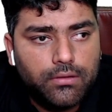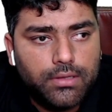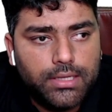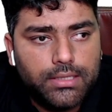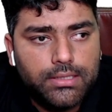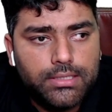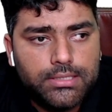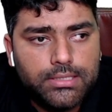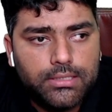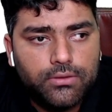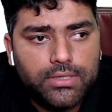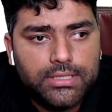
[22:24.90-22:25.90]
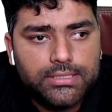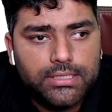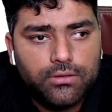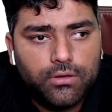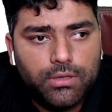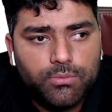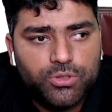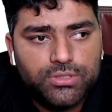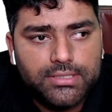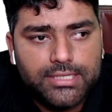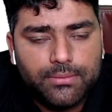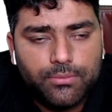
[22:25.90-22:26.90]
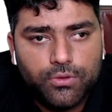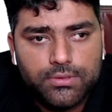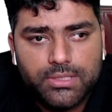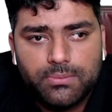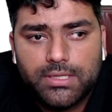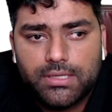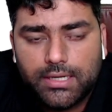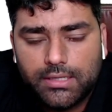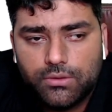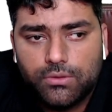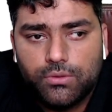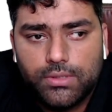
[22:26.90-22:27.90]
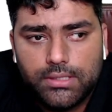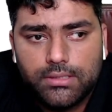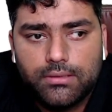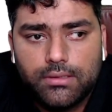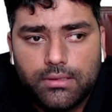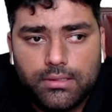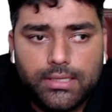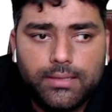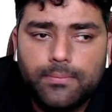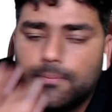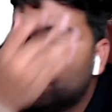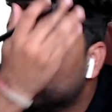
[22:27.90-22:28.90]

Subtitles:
Okay, this you can say the almost the same concept, but try to do it. Okay.